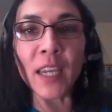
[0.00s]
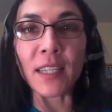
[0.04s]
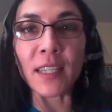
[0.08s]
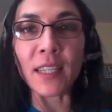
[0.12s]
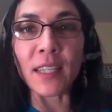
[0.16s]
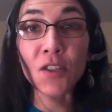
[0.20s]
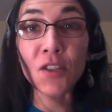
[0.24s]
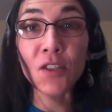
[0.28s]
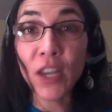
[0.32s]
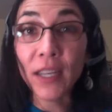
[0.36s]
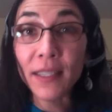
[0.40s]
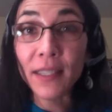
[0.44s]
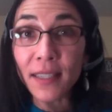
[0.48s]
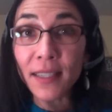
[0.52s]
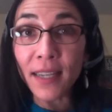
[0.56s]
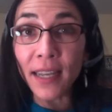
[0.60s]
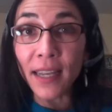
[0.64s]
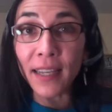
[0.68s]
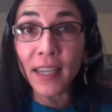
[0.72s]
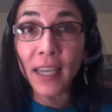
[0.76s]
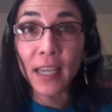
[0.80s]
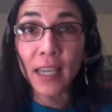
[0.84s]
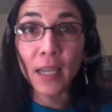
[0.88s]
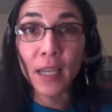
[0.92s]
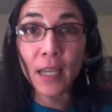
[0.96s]
suggest
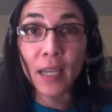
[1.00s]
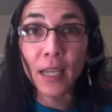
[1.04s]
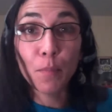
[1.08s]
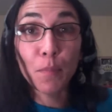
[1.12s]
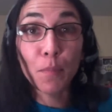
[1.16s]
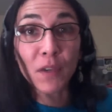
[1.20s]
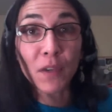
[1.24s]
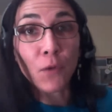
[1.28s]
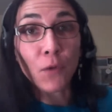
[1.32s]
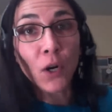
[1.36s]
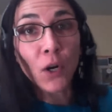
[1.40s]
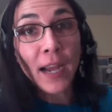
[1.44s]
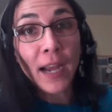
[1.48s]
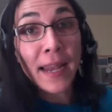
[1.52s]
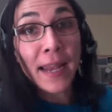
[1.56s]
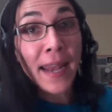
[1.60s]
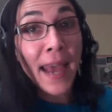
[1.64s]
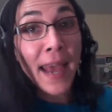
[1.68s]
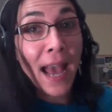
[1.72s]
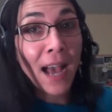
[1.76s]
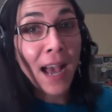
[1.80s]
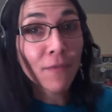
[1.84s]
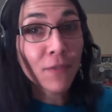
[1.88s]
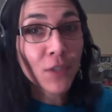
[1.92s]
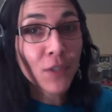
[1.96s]
taking before and
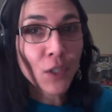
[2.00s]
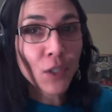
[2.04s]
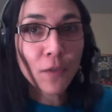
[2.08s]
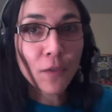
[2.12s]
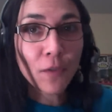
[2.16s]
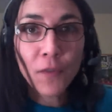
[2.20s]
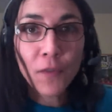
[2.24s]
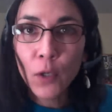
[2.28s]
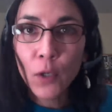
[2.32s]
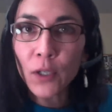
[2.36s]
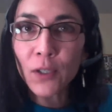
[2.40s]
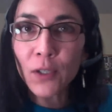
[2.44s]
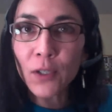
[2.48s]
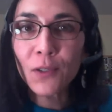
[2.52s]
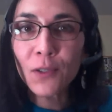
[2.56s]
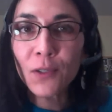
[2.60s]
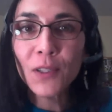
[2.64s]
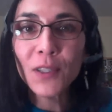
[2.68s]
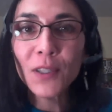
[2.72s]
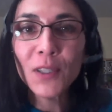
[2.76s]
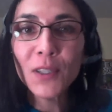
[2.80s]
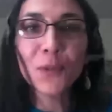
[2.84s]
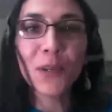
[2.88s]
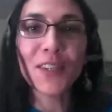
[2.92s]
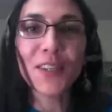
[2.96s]
after
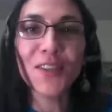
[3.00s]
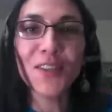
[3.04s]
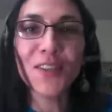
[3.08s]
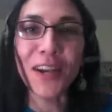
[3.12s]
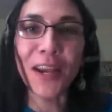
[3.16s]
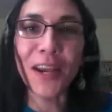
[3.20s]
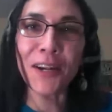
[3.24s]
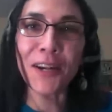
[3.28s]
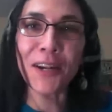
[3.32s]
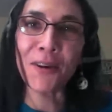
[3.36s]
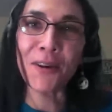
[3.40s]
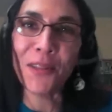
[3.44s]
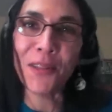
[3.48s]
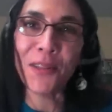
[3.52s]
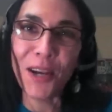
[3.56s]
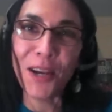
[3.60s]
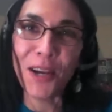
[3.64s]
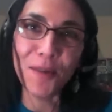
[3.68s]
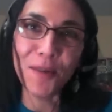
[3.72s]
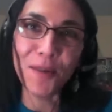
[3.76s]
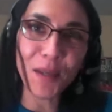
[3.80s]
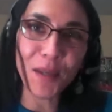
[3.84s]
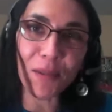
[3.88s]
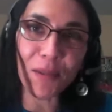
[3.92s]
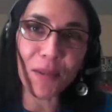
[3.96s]
photos, which I know a lot
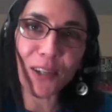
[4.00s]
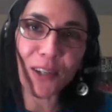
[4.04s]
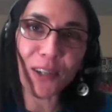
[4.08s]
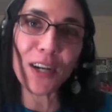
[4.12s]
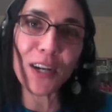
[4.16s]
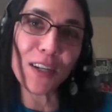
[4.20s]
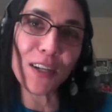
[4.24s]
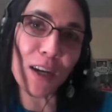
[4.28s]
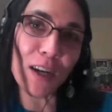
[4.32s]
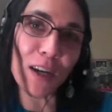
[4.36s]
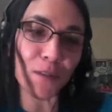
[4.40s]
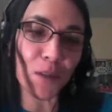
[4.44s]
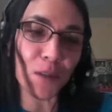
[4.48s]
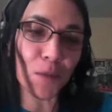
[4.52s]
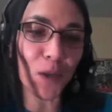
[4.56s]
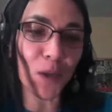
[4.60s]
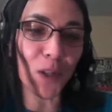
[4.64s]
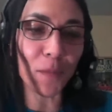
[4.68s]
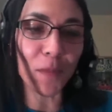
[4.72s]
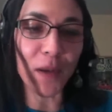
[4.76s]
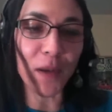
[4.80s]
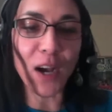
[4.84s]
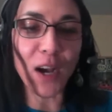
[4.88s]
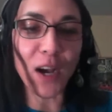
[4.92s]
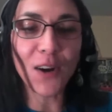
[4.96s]
of people are uncomfortable
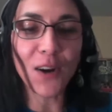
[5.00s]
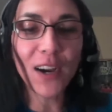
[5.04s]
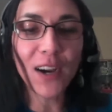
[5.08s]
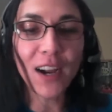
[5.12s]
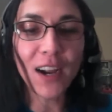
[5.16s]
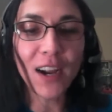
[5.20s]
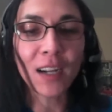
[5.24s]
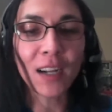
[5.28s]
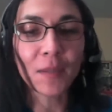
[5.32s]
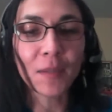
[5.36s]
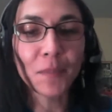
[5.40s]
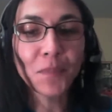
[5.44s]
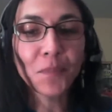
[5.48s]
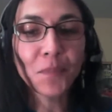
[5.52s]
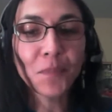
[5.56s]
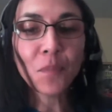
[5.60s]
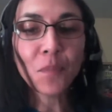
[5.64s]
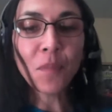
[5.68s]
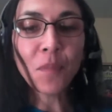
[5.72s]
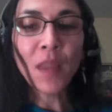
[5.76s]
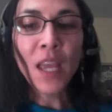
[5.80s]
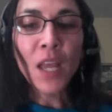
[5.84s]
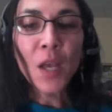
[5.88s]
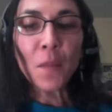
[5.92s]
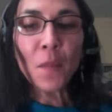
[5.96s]
about,
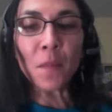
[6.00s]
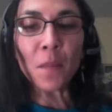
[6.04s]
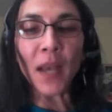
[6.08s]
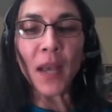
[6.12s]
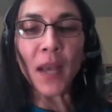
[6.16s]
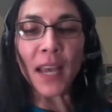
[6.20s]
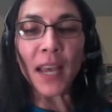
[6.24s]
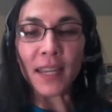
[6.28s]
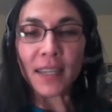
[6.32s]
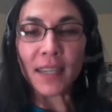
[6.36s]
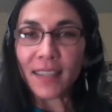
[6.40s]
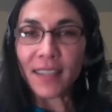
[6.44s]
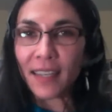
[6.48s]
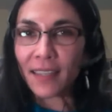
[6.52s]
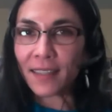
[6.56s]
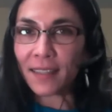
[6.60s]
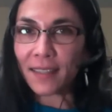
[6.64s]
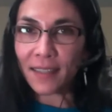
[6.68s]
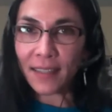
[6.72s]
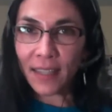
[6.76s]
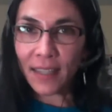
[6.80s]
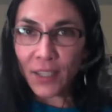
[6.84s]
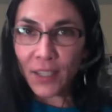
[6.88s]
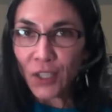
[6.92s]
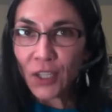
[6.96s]
but
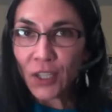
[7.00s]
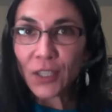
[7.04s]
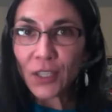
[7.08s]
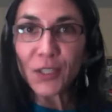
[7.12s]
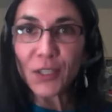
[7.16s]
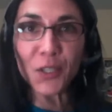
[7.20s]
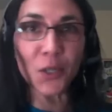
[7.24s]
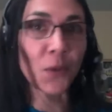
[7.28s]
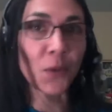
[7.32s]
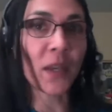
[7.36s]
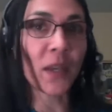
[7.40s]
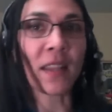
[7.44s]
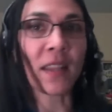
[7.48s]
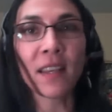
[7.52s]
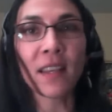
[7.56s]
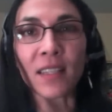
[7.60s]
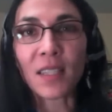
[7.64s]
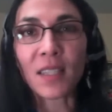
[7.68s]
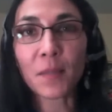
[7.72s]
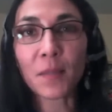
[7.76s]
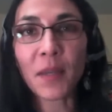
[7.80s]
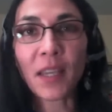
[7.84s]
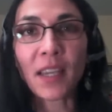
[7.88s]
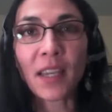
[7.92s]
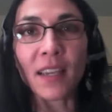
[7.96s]
consider doing
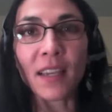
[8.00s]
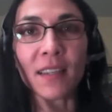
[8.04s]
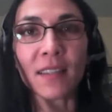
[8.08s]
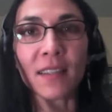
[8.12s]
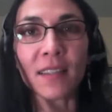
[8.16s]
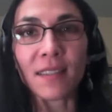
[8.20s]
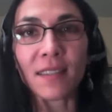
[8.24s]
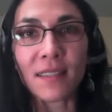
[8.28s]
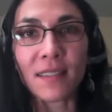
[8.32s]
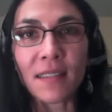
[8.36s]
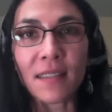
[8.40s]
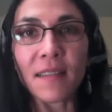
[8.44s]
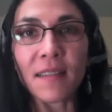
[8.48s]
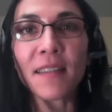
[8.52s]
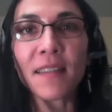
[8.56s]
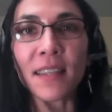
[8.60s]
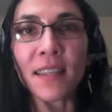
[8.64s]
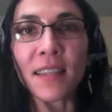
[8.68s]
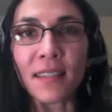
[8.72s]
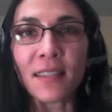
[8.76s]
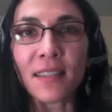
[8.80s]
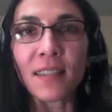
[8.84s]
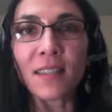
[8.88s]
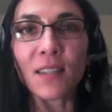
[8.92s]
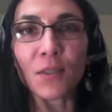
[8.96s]
this because
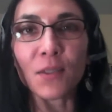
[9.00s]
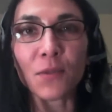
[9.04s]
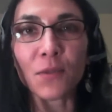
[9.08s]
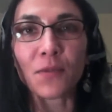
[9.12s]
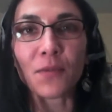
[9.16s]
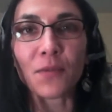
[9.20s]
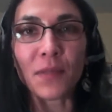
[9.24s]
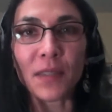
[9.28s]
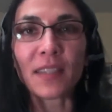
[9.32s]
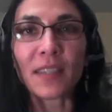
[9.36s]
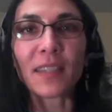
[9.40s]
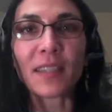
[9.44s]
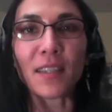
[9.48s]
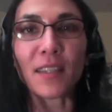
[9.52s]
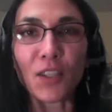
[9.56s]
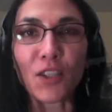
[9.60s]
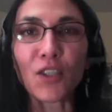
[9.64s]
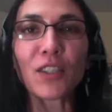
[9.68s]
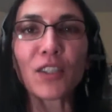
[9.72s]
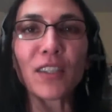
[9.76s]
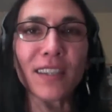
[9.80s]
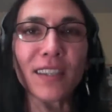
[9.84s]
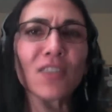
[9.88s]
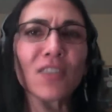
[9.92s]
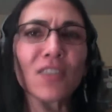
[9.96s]

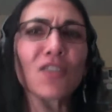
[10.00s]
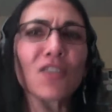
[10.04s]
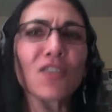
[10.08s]
it'll